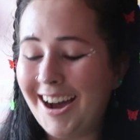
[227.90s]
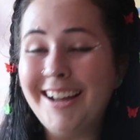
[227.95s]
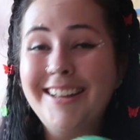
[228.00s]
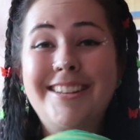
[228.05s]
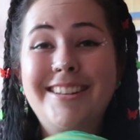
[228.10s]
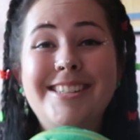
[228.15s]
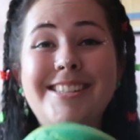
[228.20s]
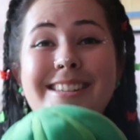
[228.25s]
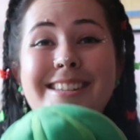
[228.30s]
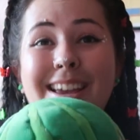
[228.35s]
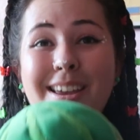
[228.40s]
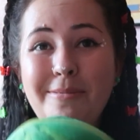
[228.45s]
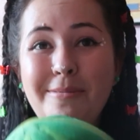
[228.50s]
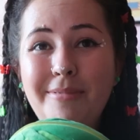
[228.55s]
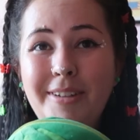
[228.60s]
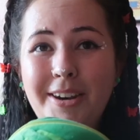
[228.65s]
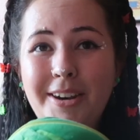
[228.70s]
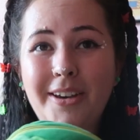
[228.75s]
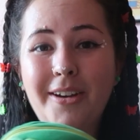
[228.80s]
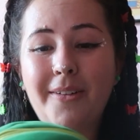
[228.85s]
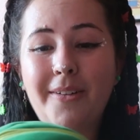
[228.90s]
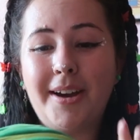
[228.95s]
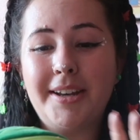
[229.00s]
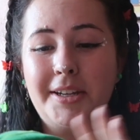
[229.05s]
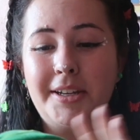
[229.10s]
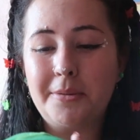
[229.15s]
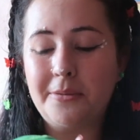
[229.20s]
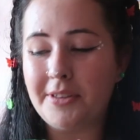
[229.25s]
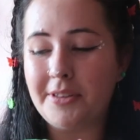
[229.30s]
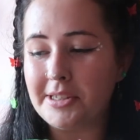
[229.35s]
The same video I
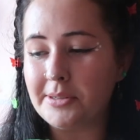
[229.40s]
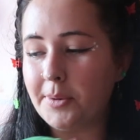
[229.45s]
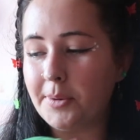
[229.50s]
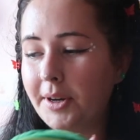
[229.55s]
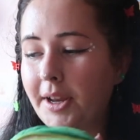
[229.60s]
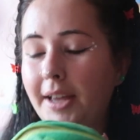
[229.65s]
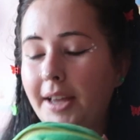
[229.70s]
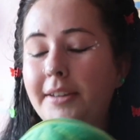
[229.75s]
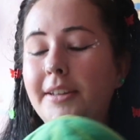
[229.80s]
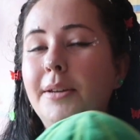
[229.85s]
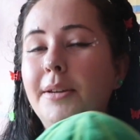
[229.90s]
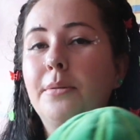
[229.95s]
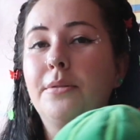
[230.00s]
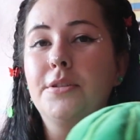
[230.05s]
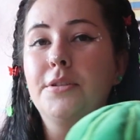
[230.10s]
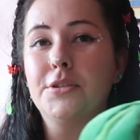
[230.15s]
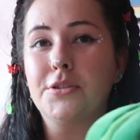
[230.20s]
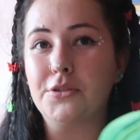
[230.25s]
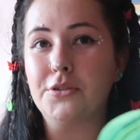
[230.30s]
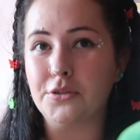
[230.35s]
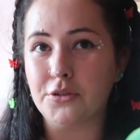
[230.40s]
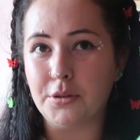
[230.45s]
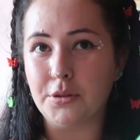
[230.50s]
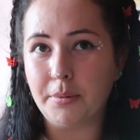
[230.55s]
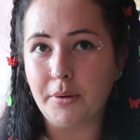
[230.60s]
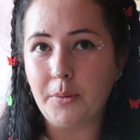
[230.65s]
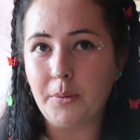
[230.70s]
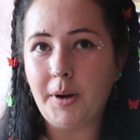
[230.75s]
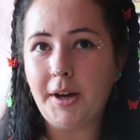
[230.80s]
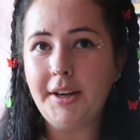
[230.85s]
did with this one, I did with the
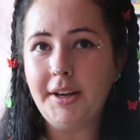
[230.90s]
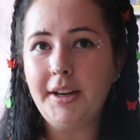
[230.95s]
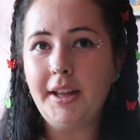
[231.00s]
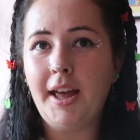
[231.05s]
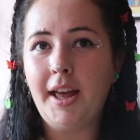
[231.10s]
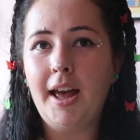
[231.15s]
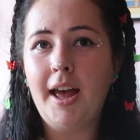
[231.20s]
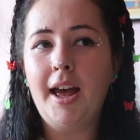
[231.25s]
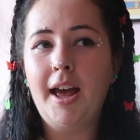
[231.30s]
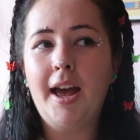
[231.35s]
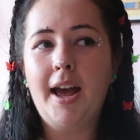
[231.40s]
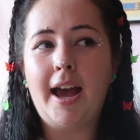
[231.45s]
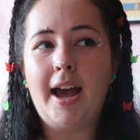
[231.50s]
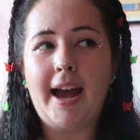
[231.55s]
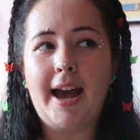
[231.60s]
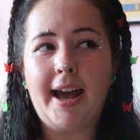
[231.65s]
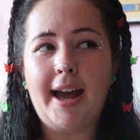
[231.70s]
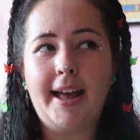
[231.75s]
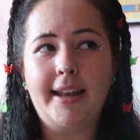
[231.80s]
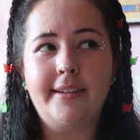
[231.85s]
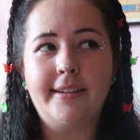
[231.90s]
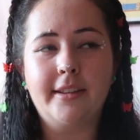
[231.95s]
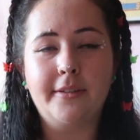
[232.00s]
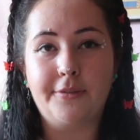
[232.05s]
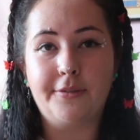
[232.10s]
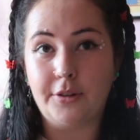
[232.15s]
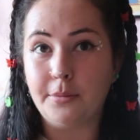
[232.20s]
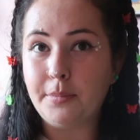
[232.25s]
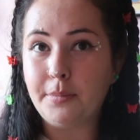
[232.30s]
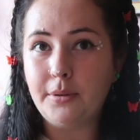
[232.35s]
strawberry one, and
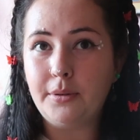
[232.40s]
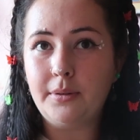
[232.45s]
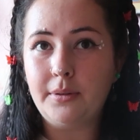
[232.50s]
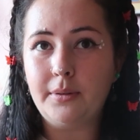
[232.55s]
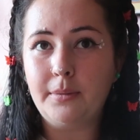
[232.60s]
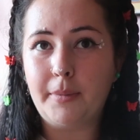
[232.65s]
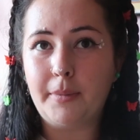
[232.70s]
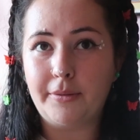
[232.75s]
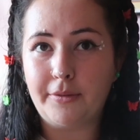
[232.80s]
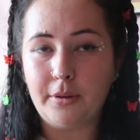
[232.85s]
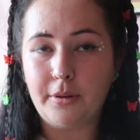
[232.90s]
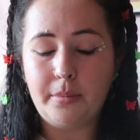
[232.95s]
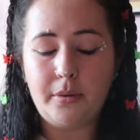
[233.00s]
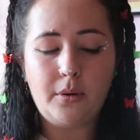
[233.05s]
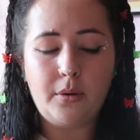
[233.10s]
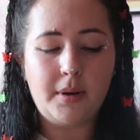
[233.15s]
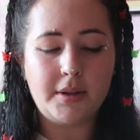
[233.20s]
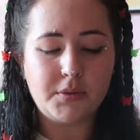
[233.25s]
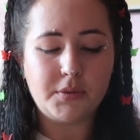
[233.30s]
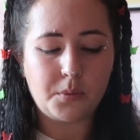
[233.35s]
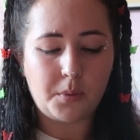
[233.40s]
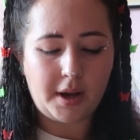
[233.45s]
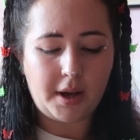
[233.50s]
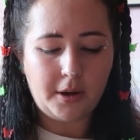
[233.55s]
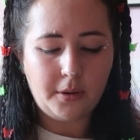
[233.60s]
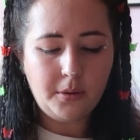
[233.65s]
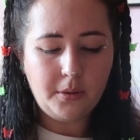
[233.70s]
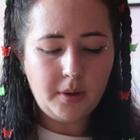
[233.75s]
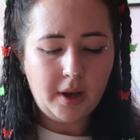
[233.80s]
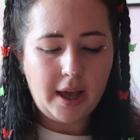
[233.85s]
my football as
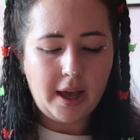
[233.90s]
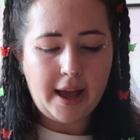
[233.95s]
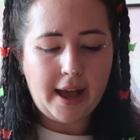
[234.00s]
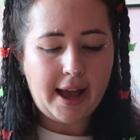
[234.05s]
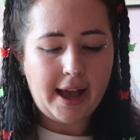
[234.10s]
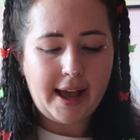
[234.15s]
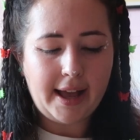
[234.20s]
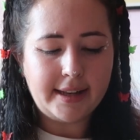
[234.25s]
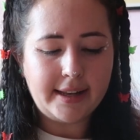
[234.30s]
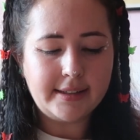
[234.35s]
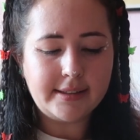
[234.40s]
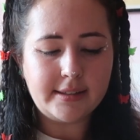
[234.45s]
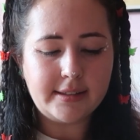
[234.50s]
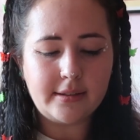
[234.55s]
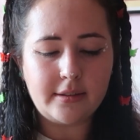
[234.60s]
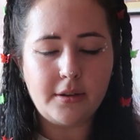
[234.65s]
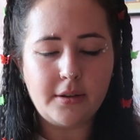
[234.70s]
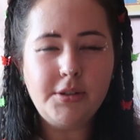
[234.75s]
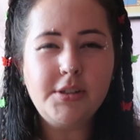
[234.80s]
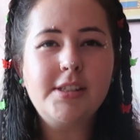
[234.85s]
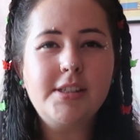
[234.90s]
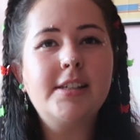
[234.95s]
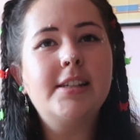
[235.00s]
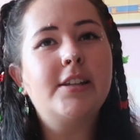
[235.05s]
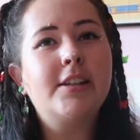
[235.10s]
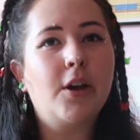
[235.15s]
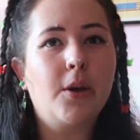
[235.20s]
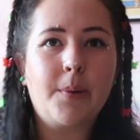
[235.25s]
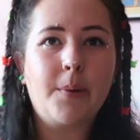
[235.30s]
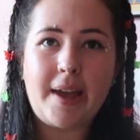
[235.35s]
well, and those
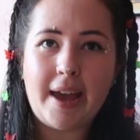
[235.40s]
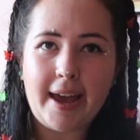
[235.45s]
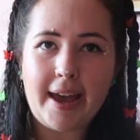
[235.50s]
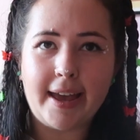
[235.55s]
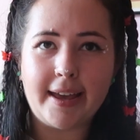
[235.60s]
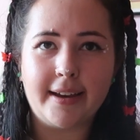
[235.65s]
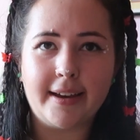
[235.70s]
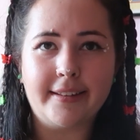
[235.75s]
did okay.